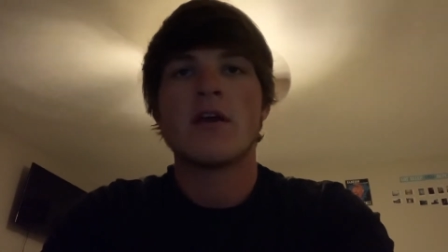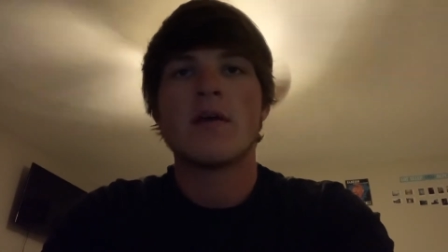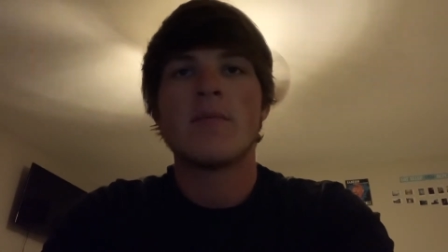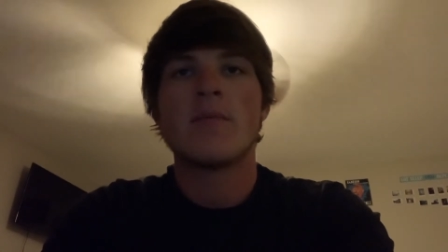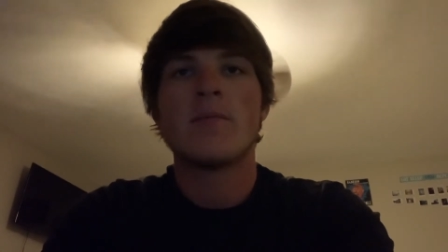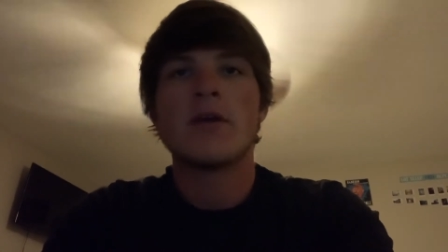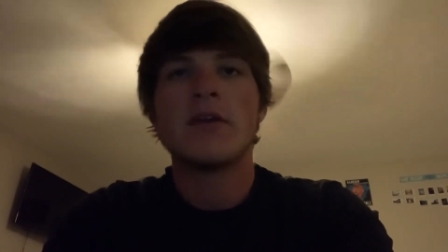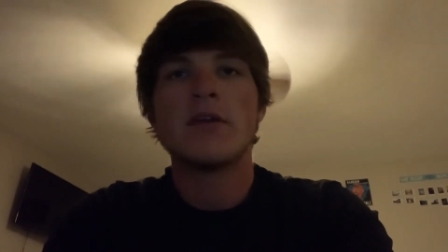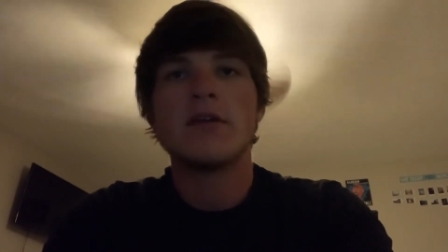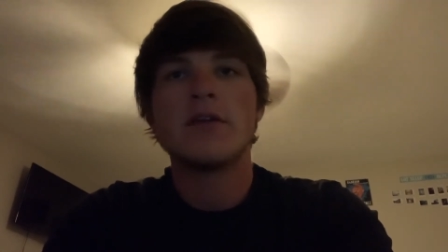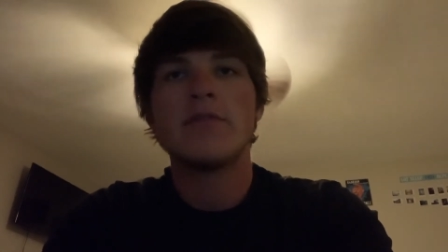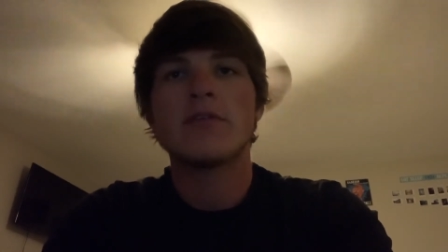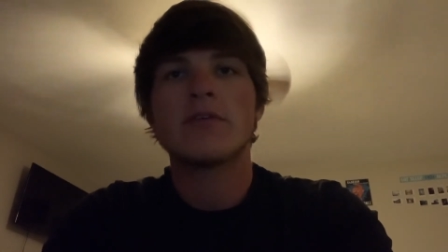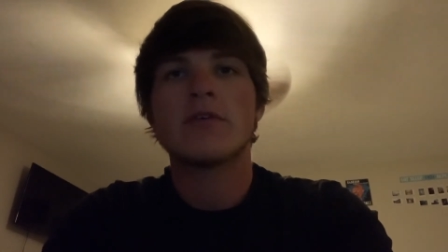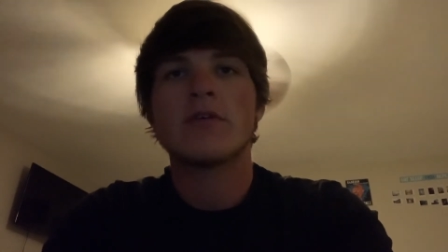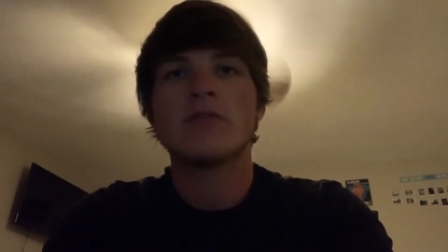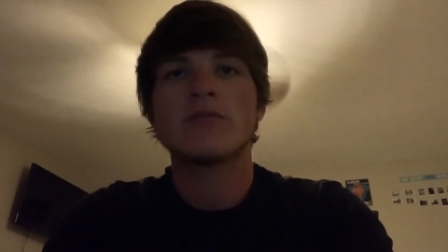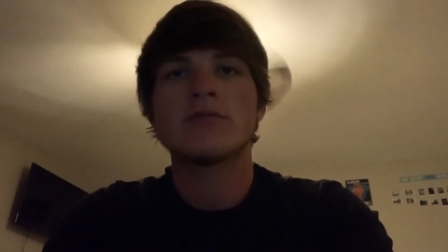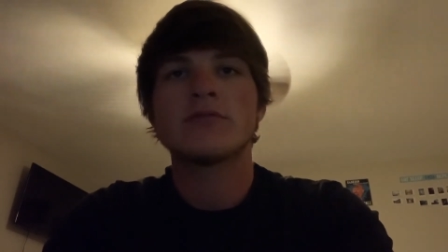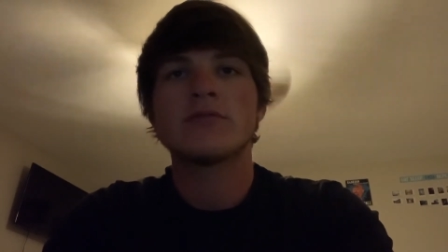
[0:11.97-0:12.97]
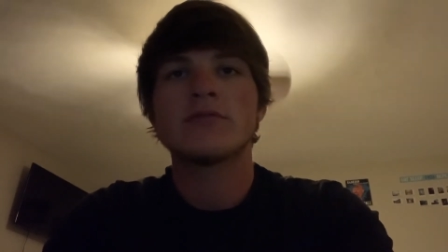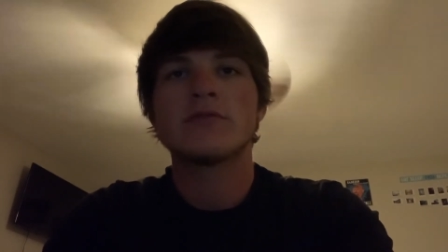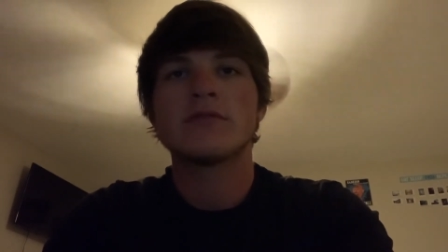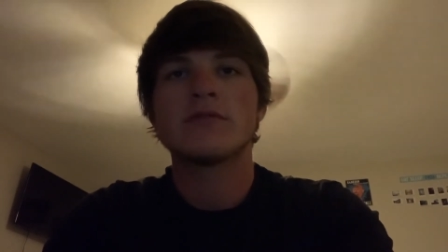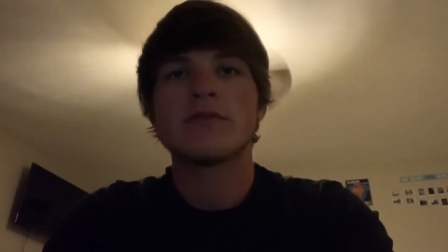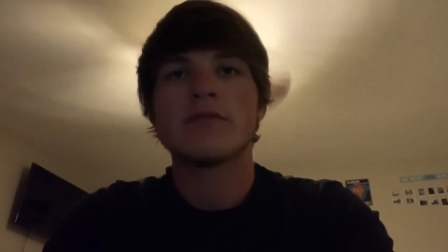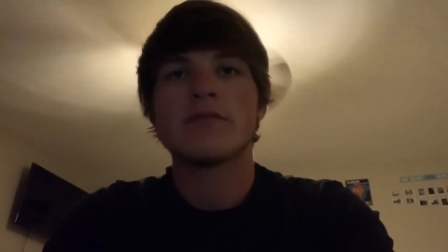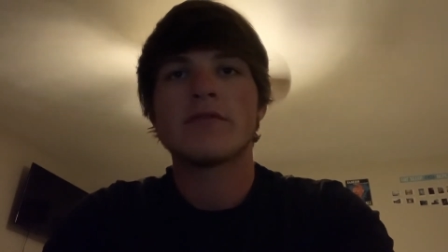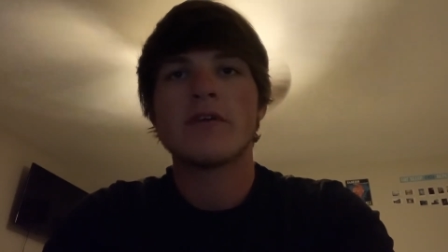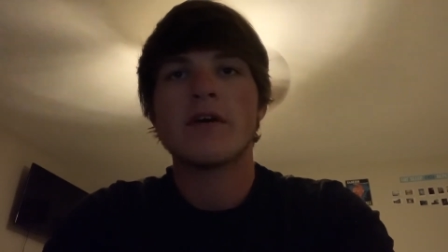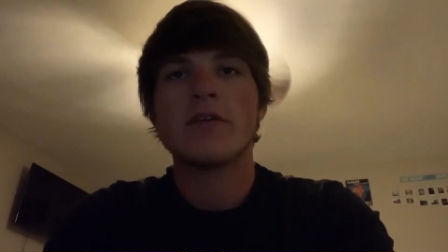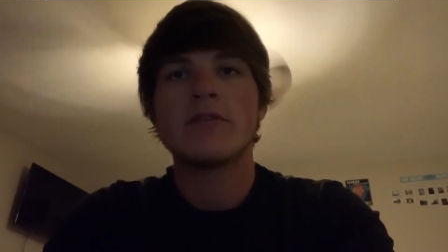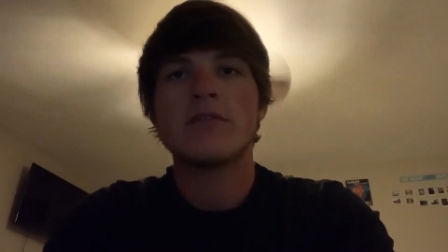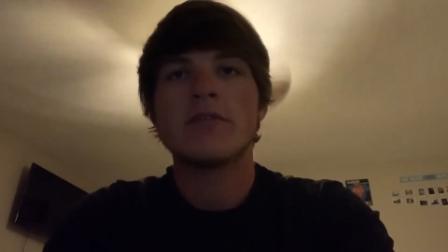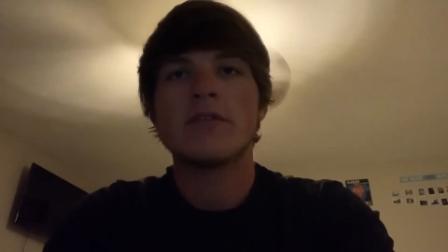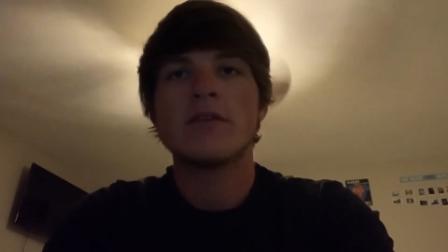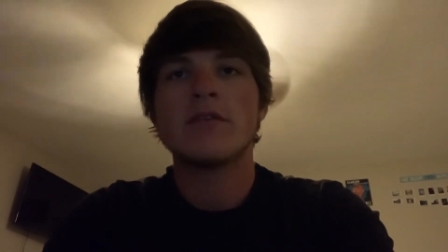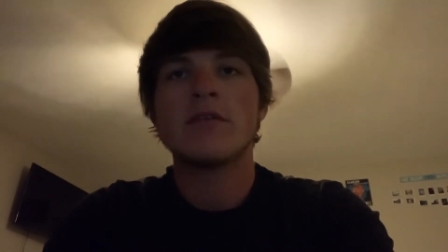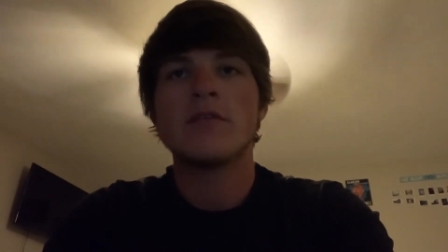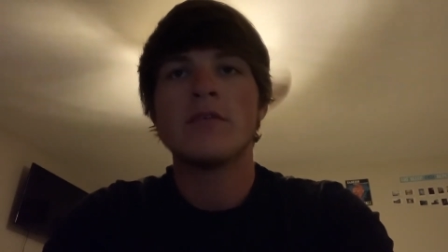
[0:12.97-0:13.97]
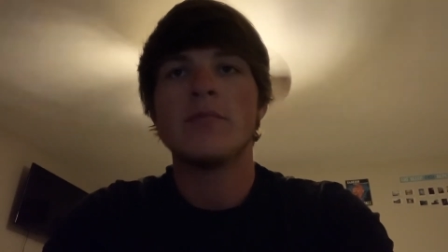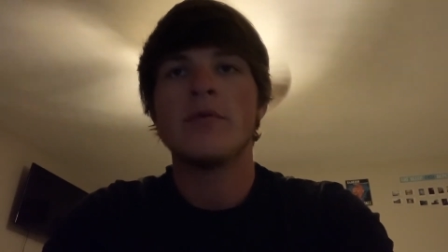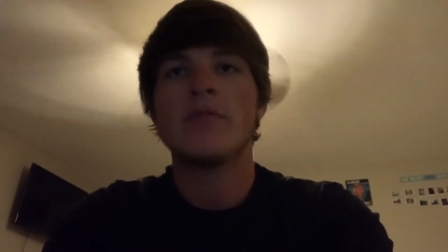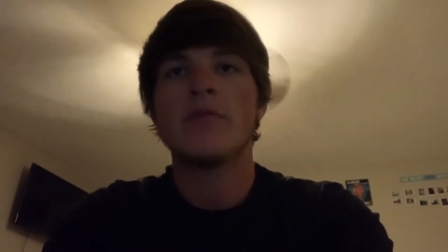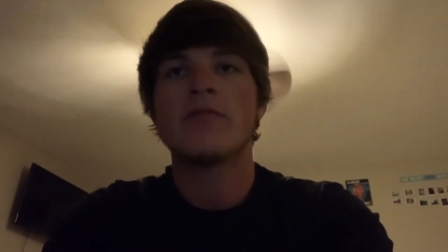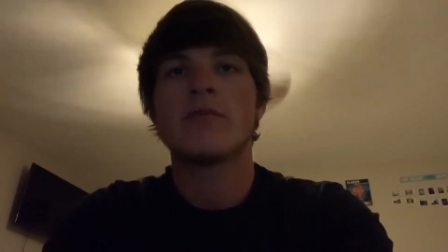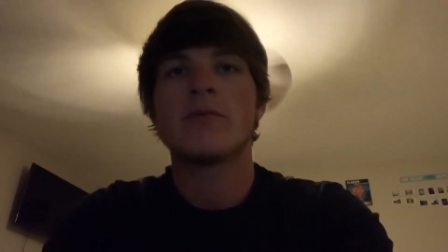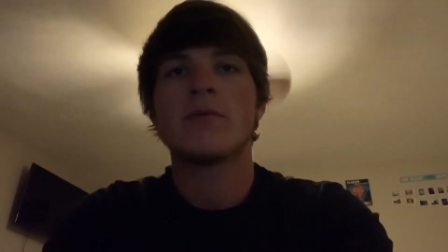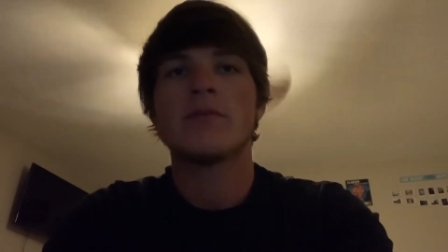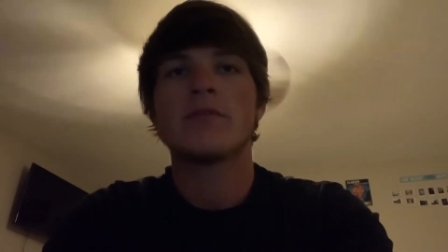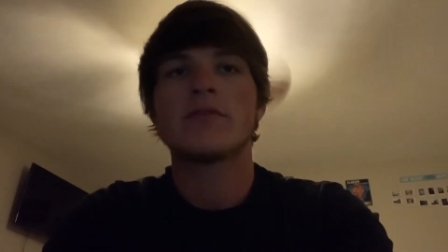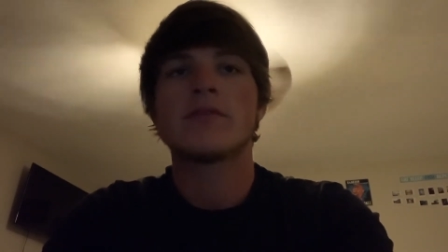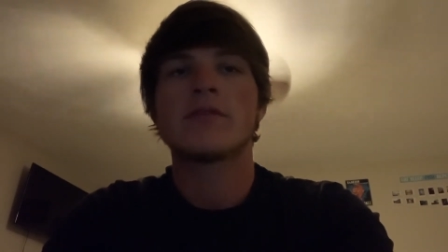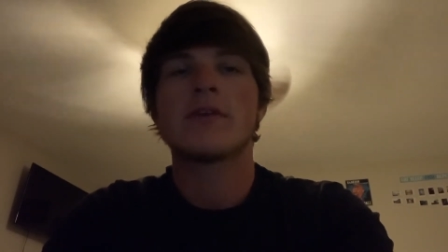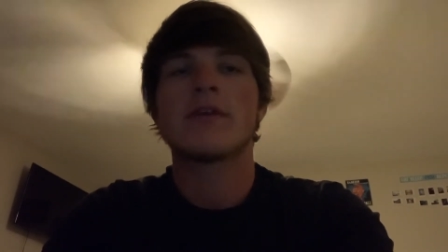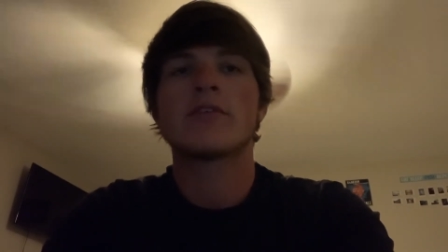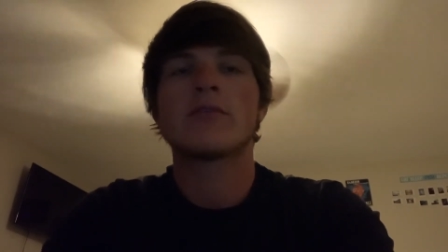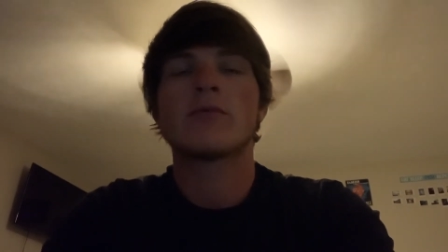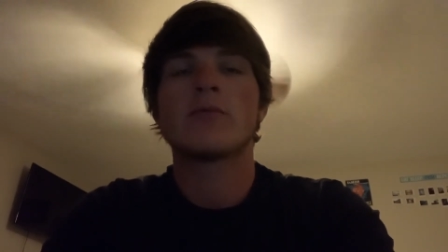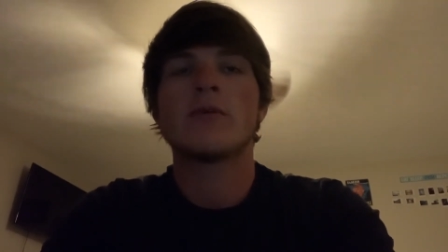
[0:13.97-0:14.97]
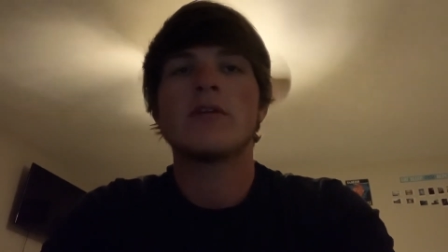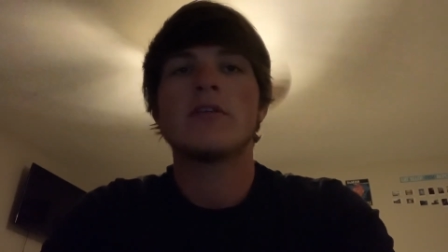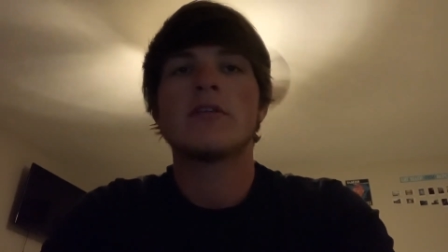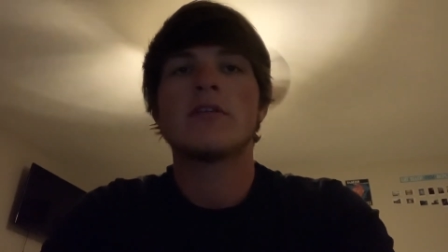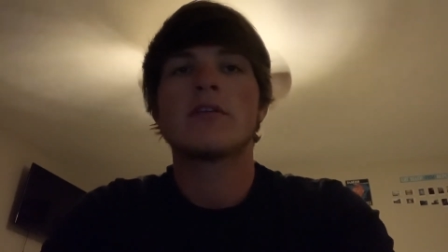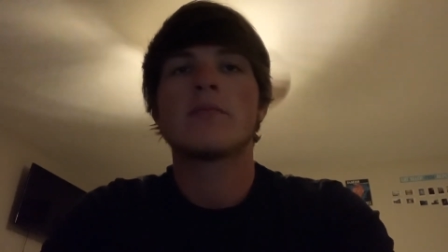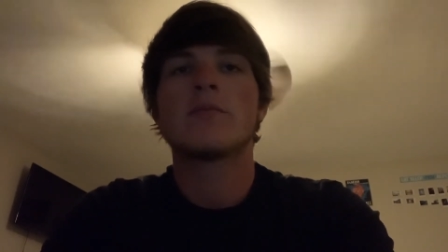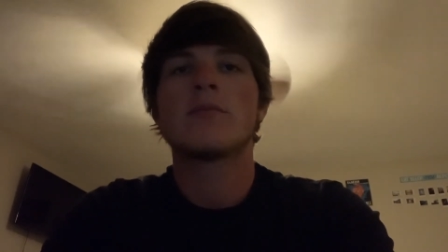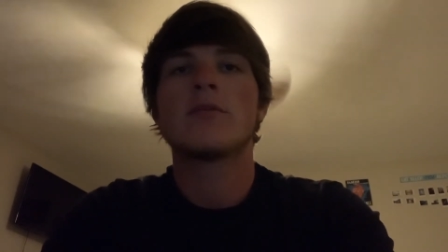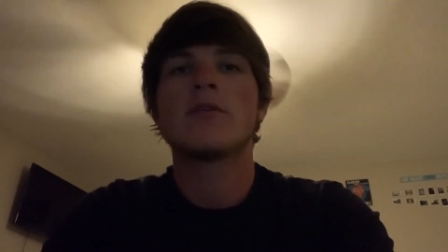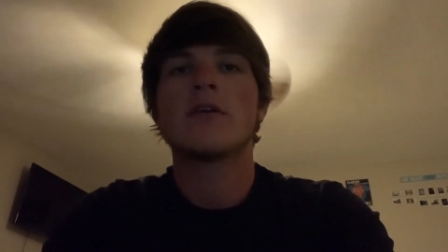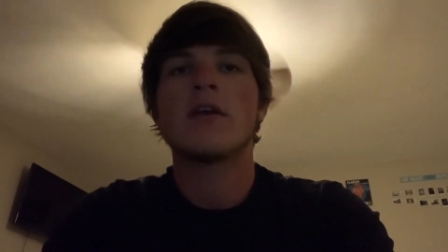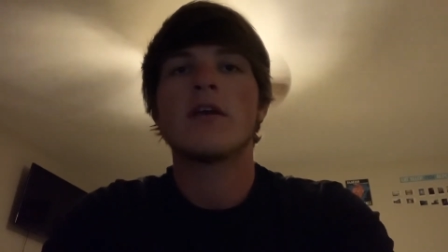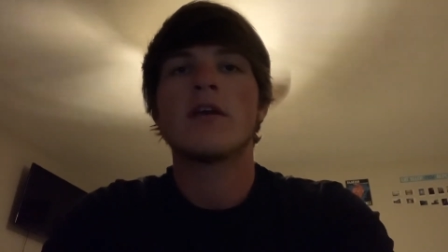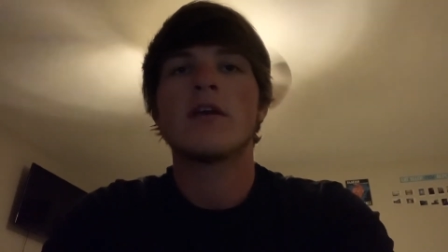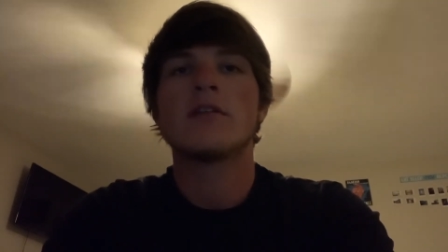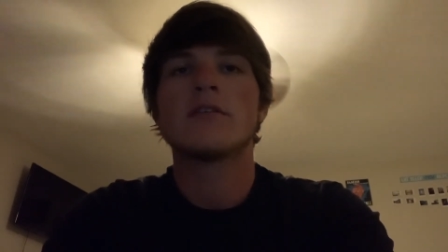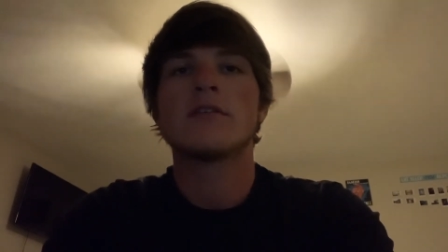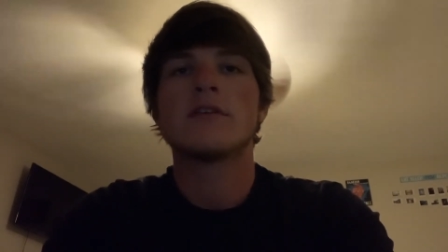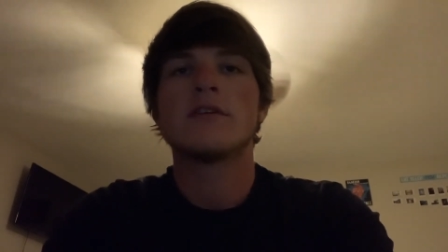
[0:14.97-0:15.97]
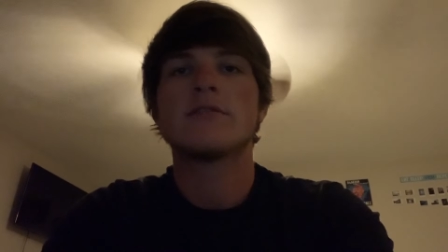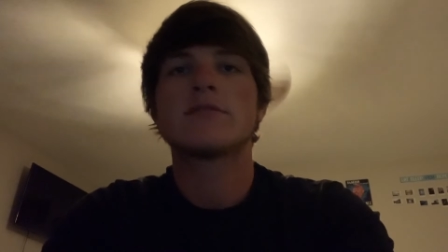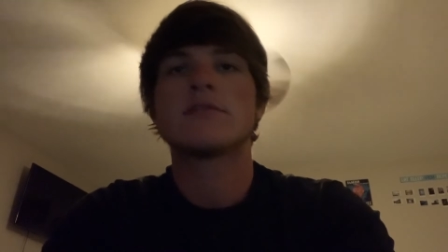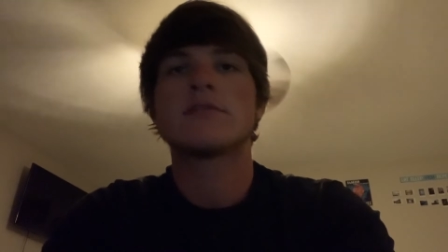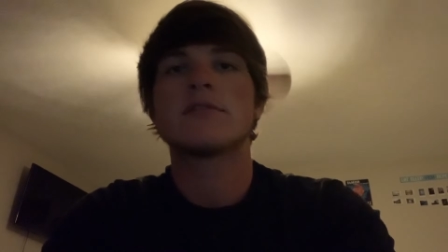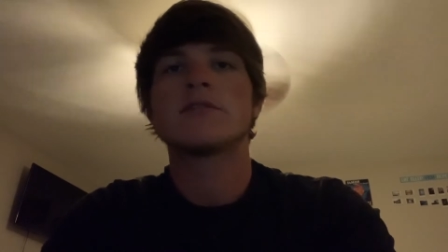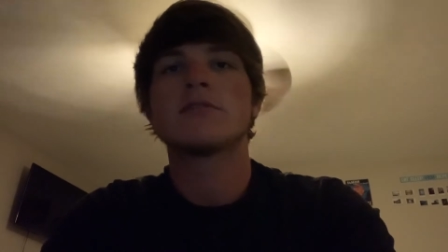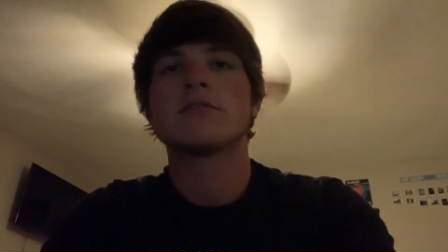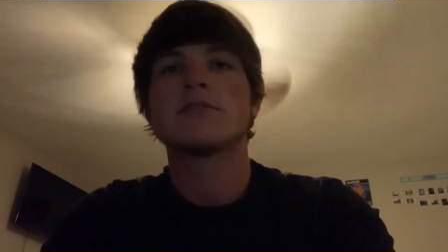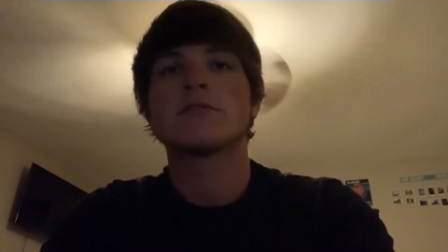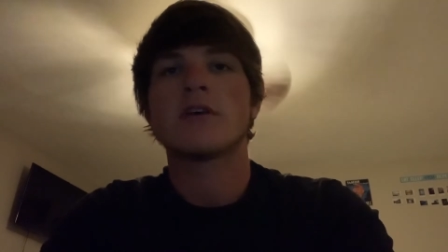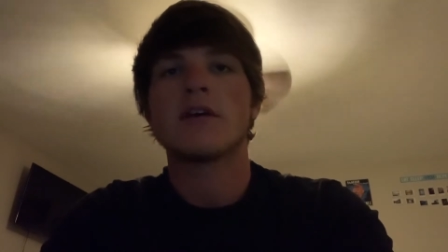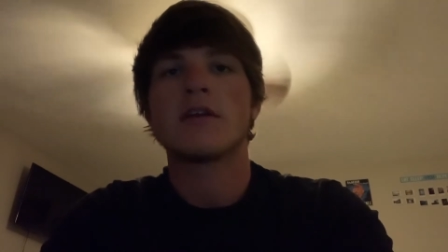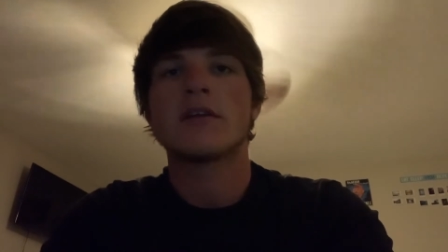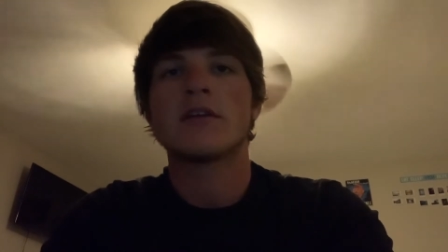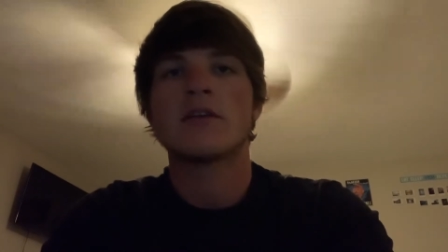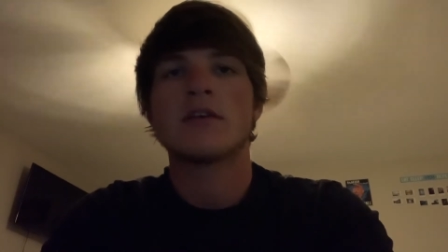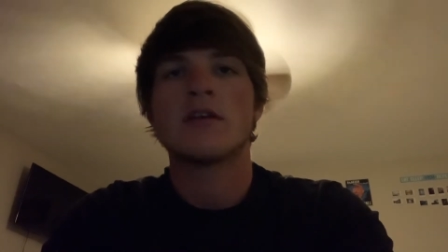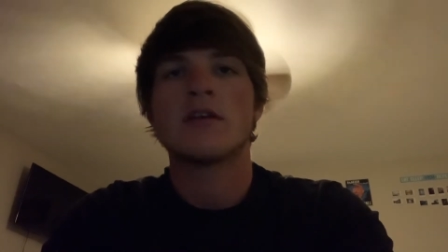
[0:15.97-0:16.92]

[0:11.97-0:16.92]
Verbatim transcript: Many different cultures value theater and performances as a way to communicate and teach their society.